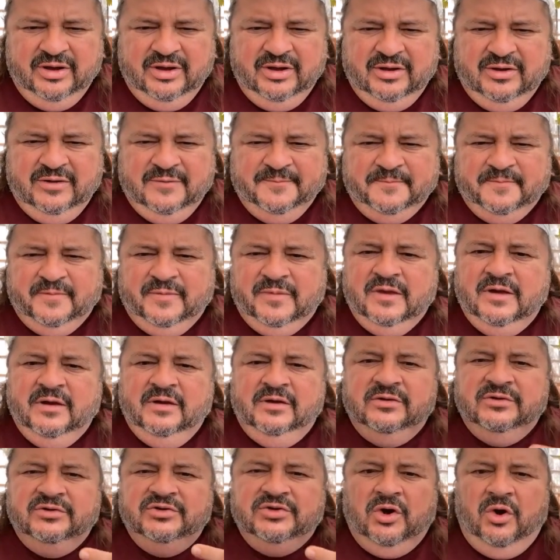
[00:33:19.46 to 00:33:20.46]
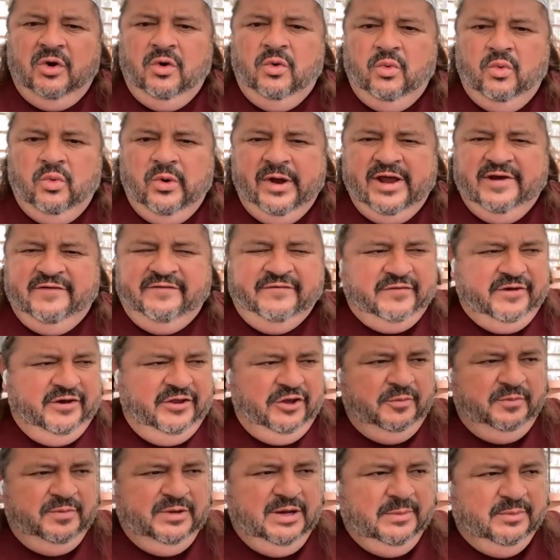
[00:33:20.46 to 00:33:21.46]
Don't wait for other people
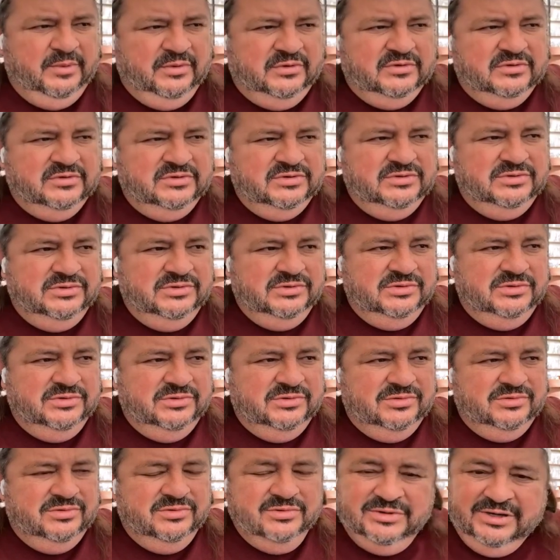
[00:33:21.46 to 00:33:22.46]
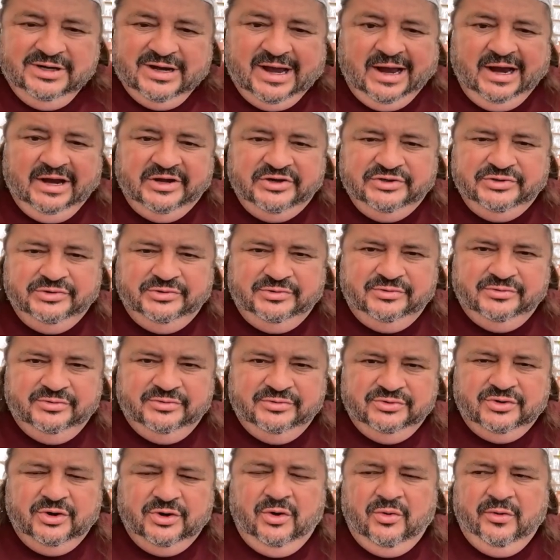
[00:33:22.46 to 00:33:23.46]
to guide you. Don't wait
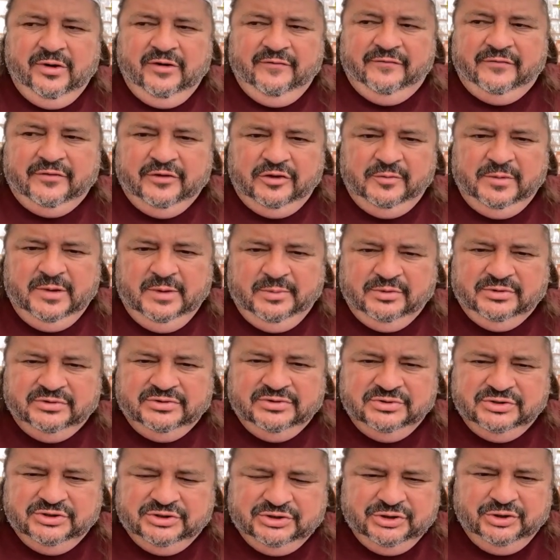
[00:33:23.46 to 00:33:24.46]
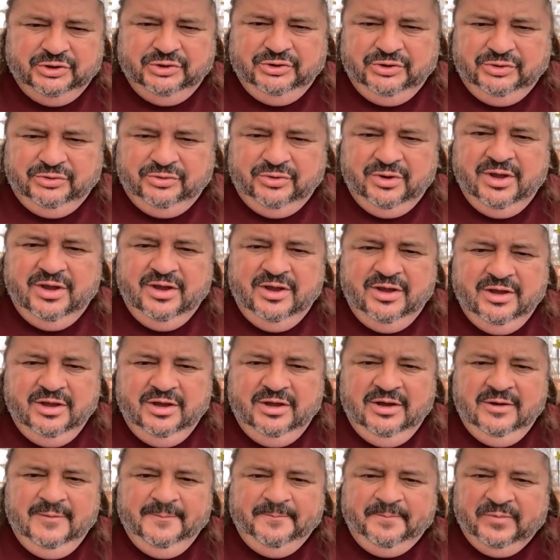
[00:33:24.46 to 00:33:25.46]
for other people to show you.
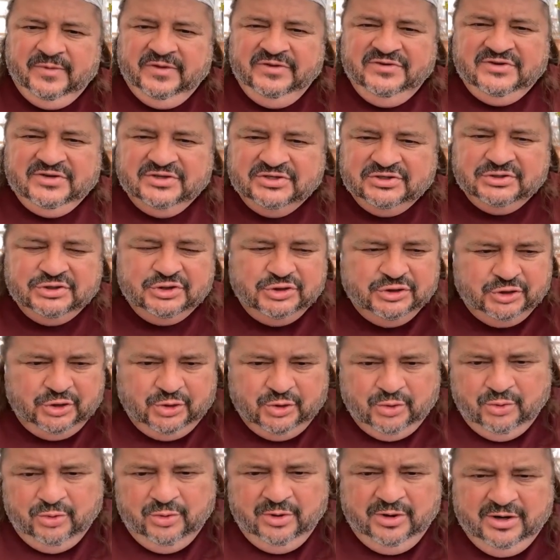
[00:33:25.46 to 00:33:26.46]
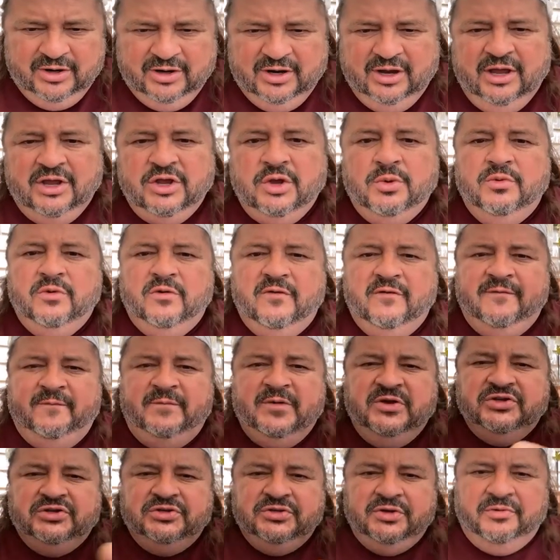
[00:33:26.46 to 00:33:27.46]
Just go and you will be shown the
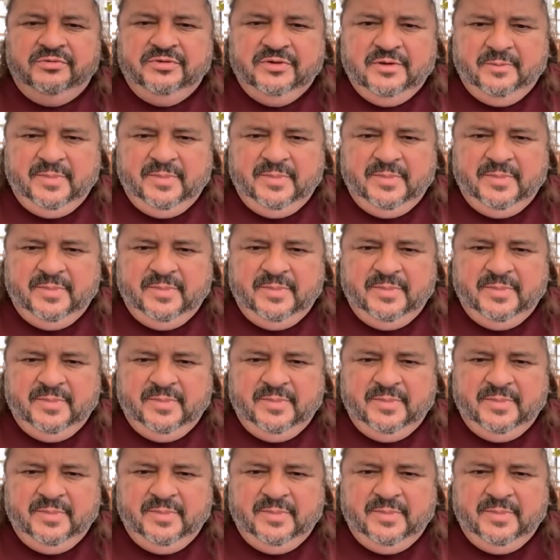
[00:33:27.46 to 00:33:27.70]
path.